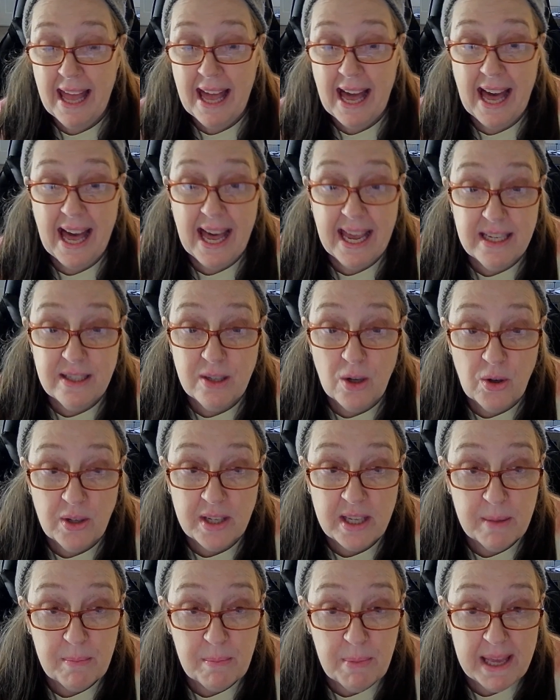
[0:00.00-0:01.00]
I don't
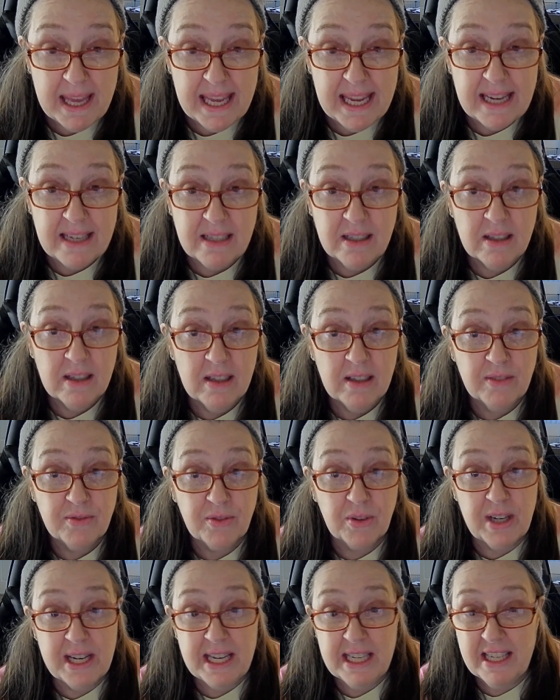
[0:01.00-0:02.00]
get paid
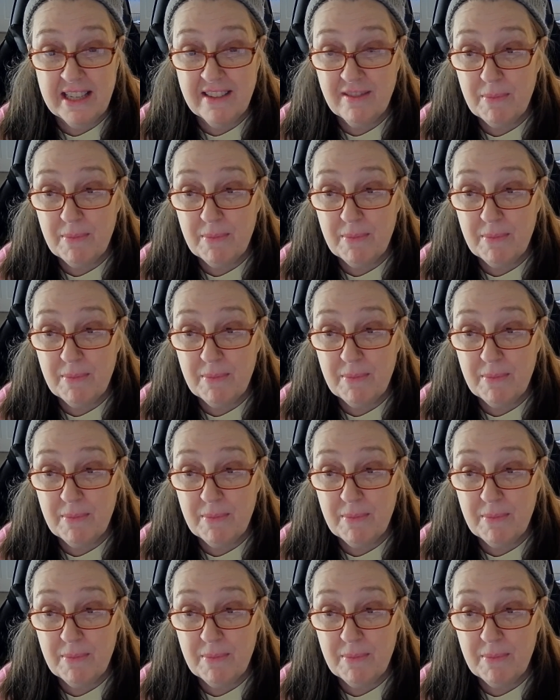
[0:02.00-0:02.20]
for any of